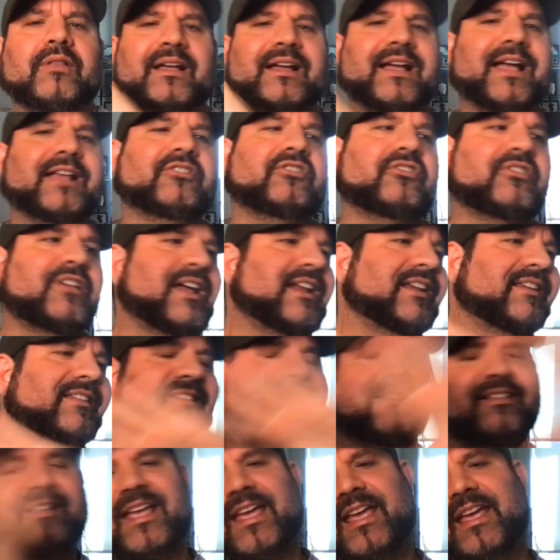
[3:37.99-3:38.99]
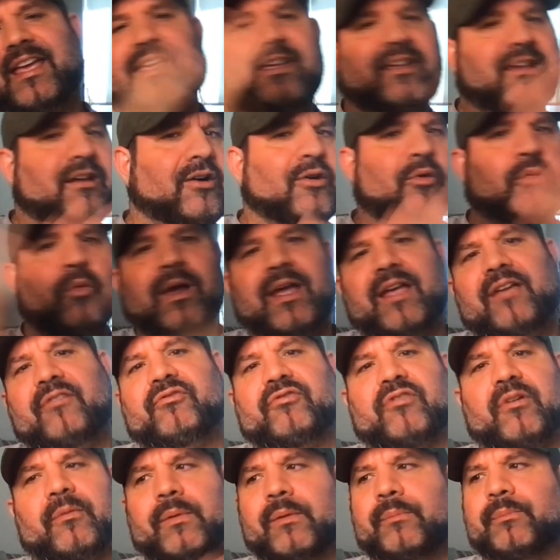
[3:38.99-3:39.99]
I just kind of stay away
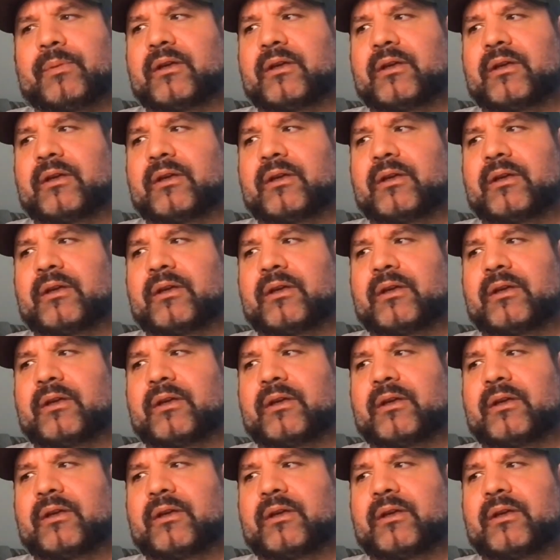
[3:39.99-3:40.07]
from it,